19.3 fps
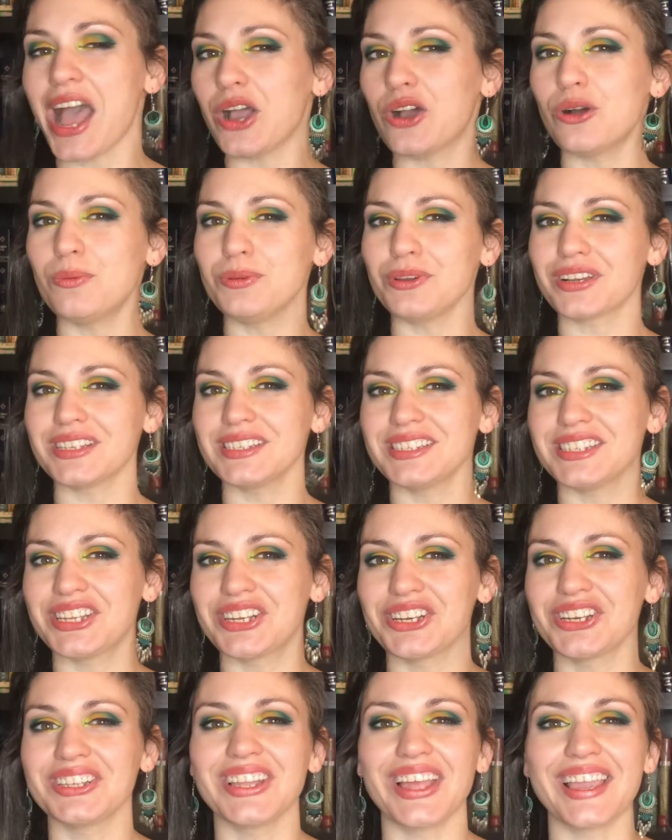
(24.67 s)
I hope you'll
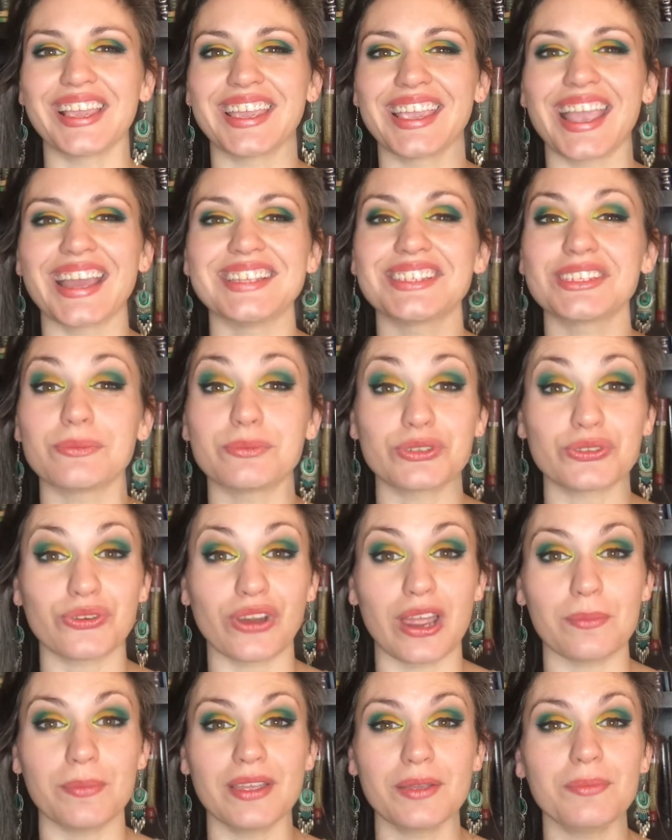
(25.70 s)
consider liking and
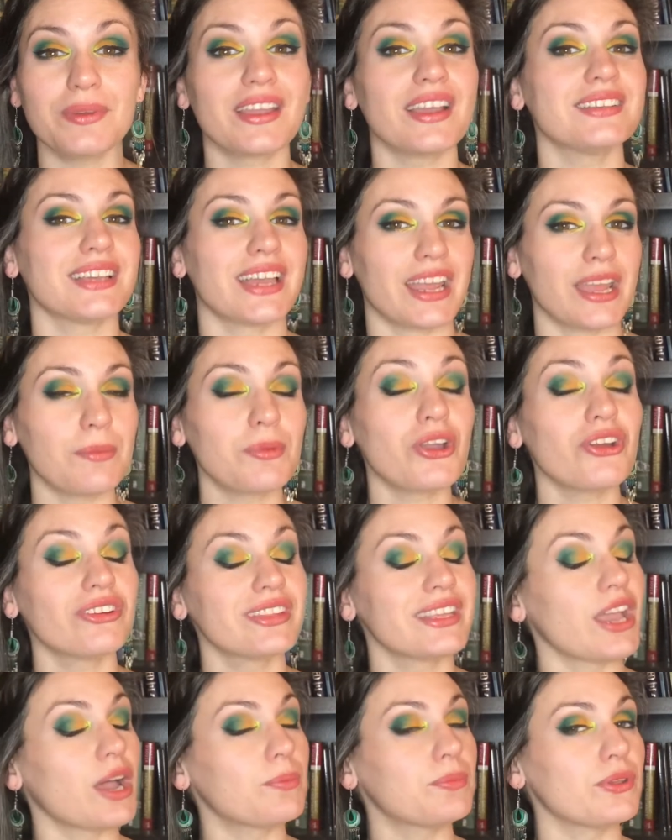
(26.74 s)
subscribing because I am
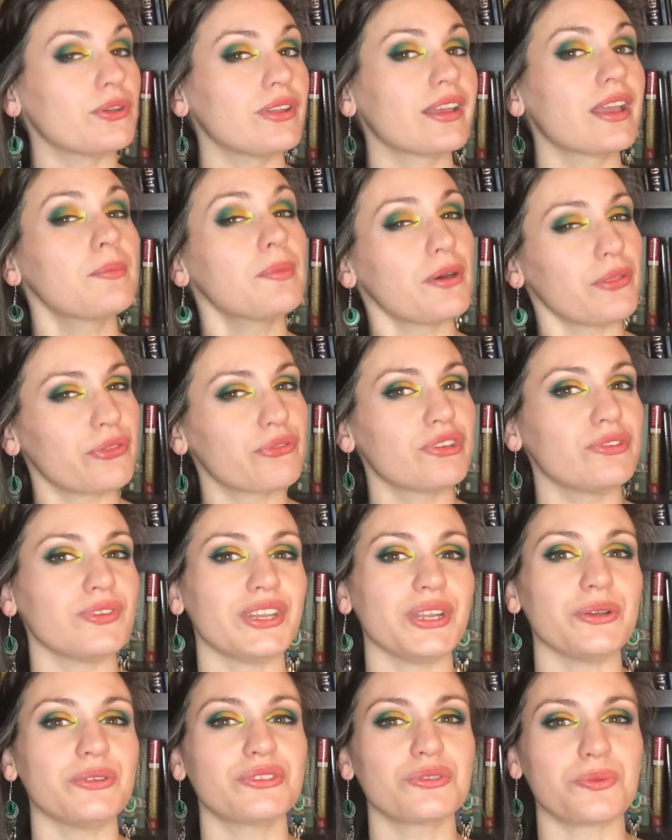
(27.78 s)
currently uploading about 3
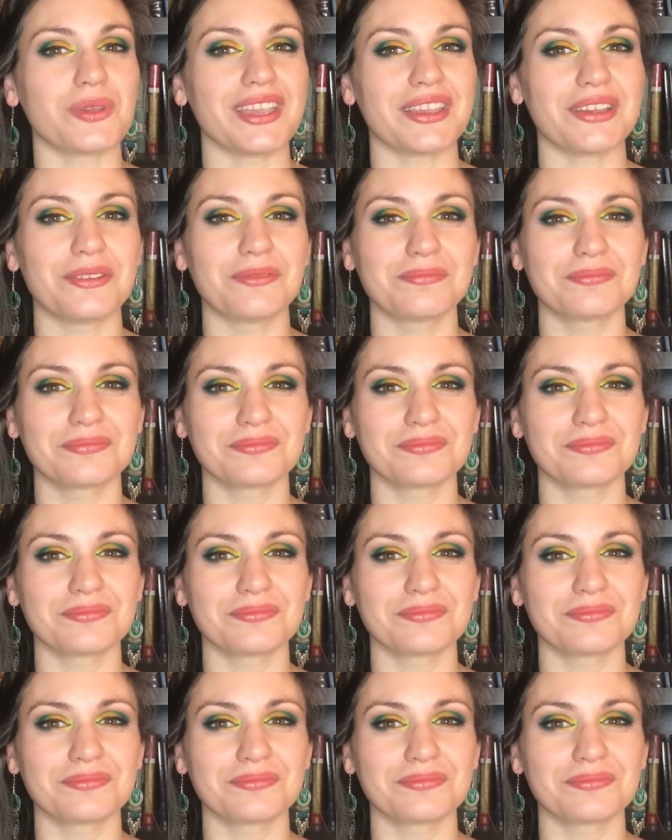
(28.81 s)
videos a week.